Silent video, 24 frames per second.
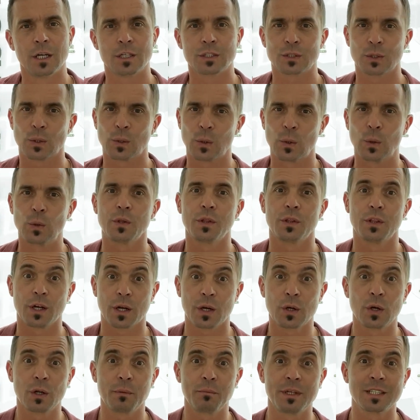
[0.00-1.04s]
So
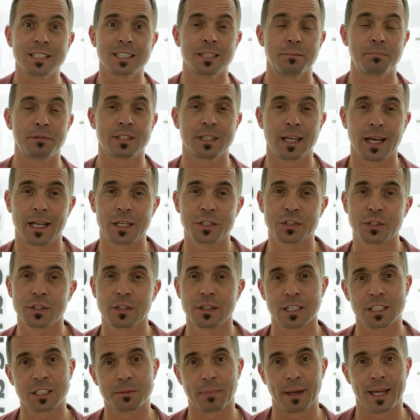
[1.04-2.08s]
there could be
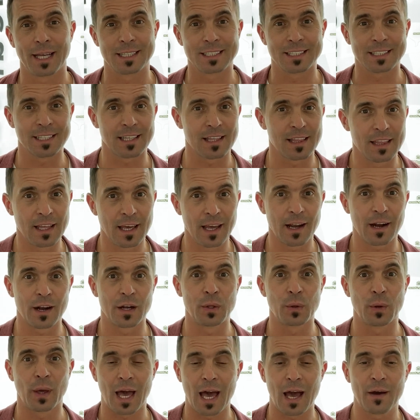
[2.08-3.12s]
substantial expense
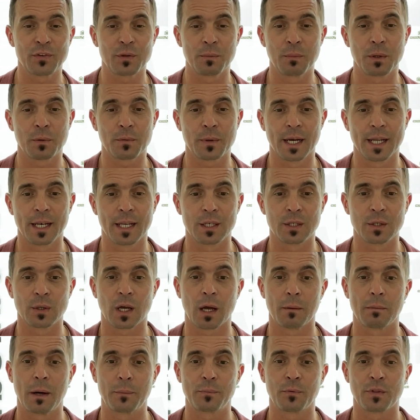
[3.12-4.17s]
there. You have to be ready to
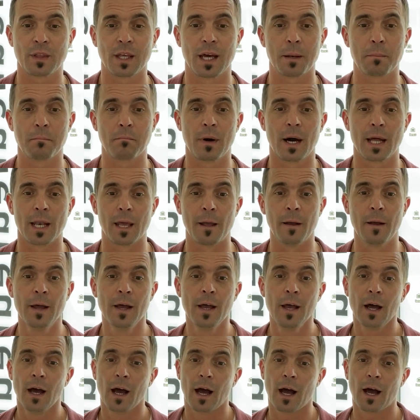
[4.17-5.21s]
come up with that money.
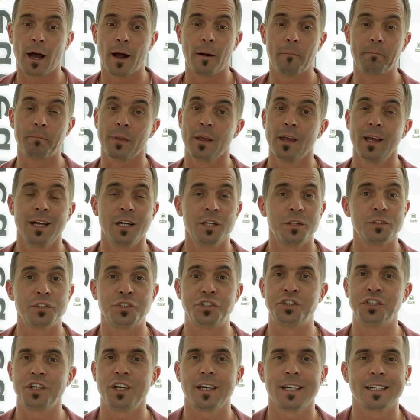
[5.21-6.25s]

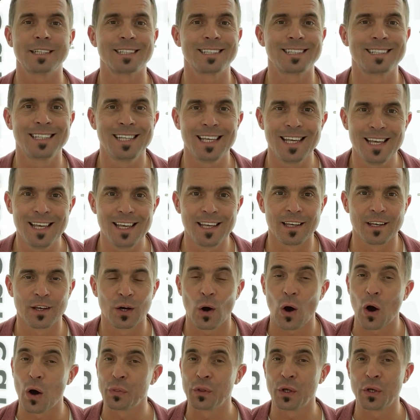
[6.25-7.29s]
GST
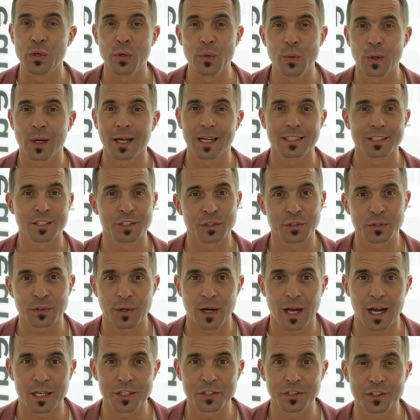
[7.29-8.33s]
on the new
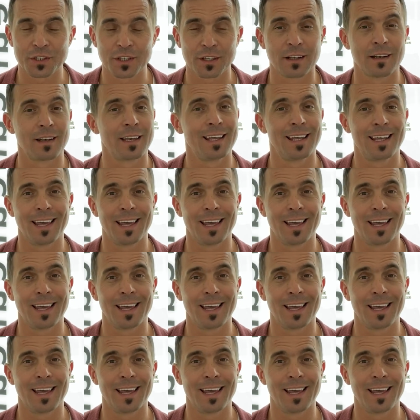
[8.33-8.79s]
construction.